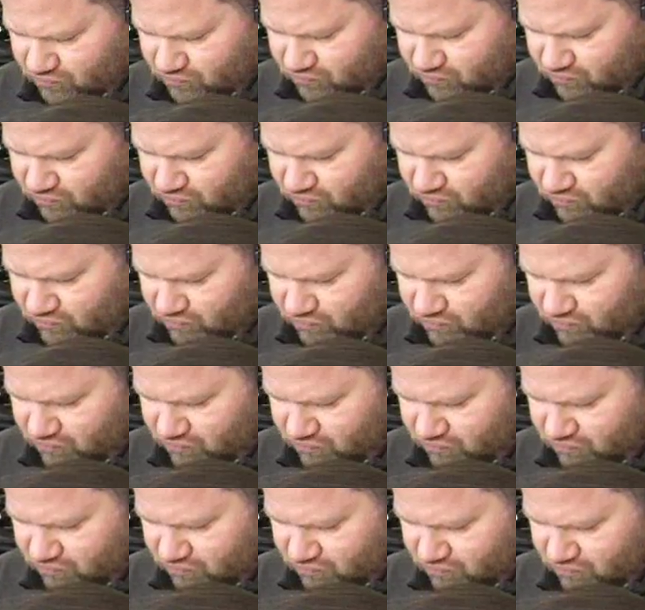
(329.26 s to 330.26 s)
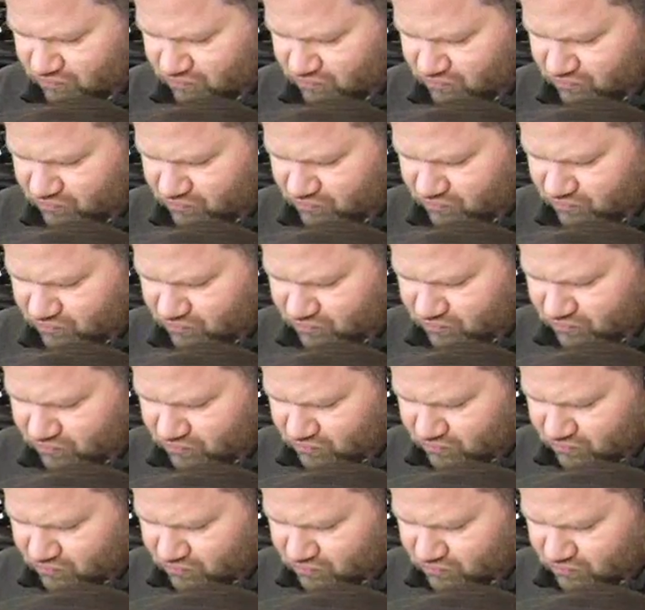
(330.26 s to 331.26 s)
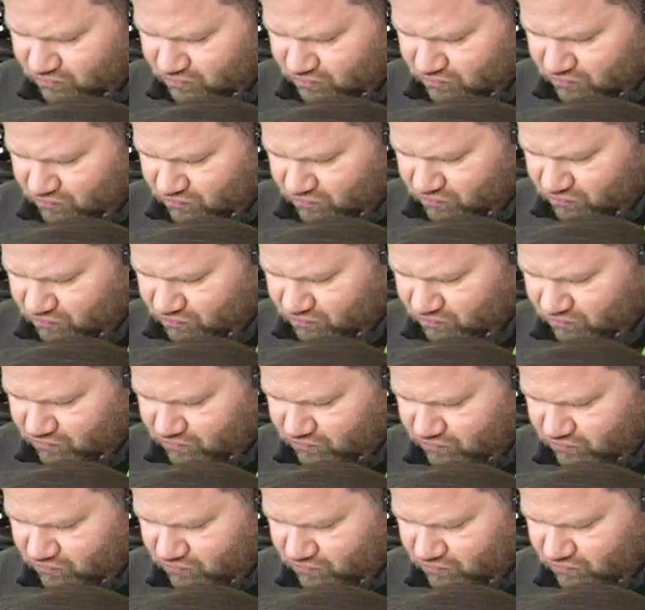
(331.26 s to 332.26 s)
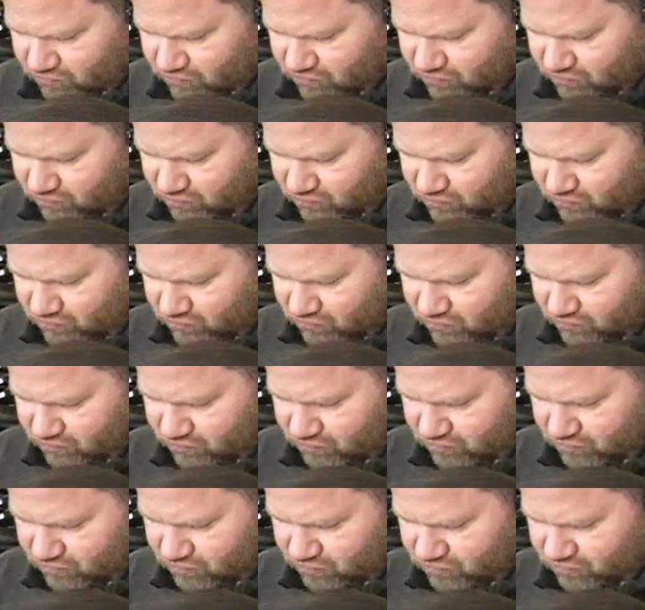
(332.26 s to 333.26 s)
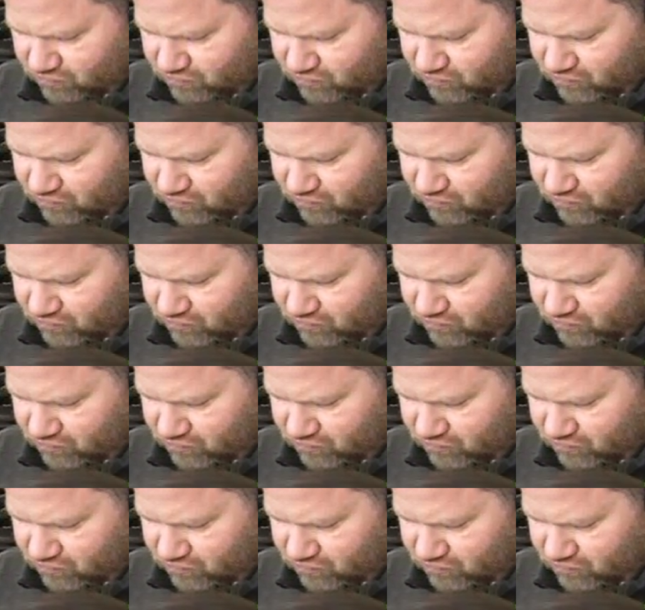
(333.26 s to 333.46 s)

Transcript: [no speech]